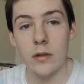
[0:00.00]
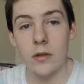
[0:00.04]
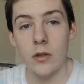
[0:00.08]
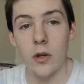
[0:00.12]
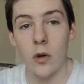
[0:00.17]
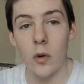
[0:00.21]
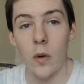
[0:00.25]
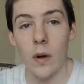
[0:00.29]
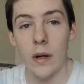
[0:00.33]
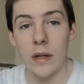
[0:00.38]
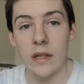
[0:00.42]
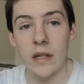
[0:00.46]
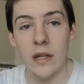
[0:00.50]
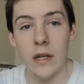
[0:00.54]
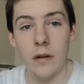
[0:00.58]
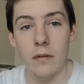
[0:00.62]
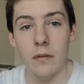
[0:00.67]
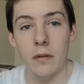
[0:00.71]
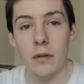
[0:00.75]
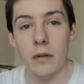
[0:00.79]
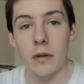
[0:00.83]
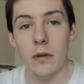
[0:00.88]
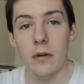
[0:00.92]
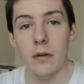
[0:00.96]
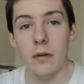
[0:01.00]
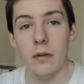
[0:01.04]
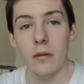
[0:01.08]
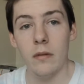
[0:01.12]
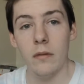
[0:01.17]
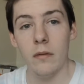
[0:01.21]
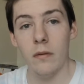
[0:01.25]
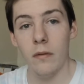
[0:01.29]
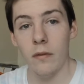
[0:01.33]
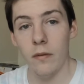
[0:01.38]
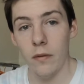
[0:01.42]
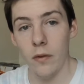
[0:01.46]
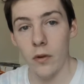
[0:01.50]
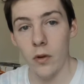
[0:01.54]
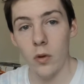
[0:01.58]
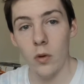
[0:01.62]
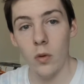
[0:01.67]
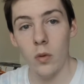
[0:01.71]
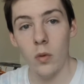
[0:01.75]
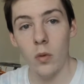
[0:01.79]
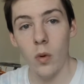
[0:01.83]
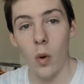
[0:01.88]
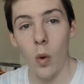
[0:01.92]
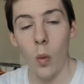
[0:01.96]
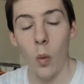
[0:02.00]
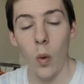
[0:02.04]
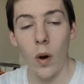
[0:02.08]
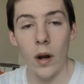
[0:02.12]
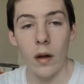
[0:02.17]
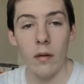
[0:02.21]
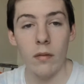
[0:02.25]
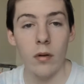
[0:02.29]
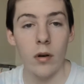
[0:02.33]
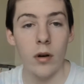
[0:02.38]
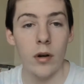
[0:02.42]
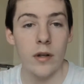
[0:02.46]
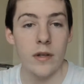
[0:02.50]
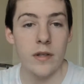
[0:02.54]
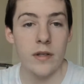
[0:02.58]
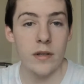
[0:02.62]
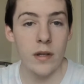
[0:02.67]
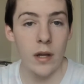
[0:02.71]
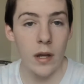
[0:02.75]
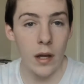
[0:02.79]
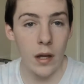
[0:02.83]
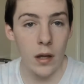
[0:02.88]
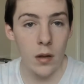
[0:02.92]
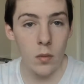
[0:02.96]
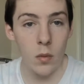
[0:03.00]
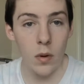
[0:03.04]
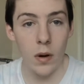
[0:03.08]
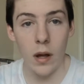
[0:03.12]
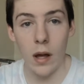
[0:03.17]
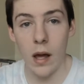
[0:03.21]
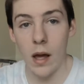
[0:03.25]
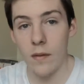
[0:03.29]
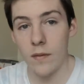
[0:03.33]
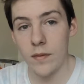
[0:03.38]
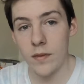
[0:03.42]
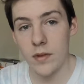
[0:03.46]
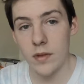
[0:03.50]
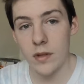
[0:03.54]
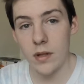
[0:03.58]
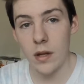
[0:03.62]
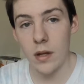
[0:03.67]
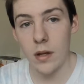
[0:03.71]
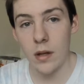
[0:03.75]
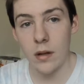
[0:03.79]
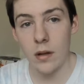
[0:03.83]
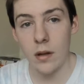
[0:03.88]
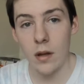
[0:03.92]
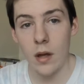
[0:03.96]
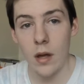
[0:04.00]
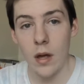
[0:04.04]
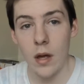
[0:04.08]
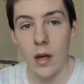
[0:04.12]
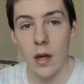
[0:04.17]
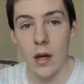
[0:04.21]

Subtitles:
so I can't really view what I've already said, what I haven't said,